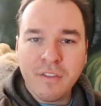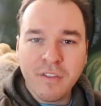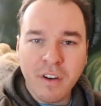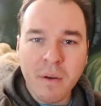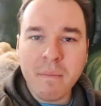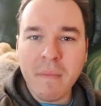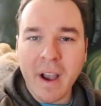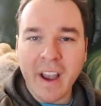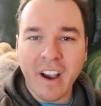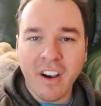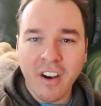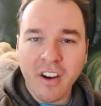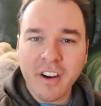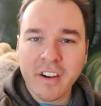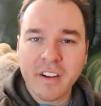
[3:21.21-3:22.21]
from my
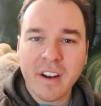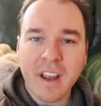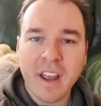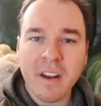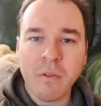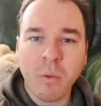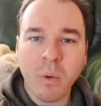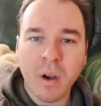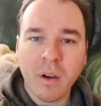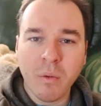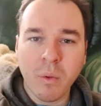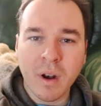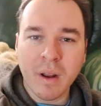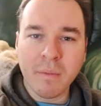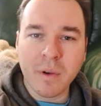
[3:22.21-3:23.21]
heart and what,
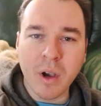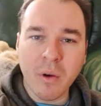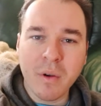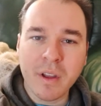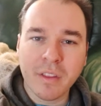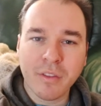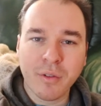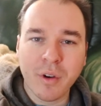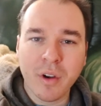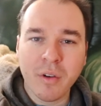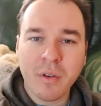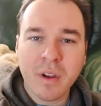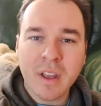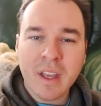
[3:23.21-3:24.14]
what I'm going through.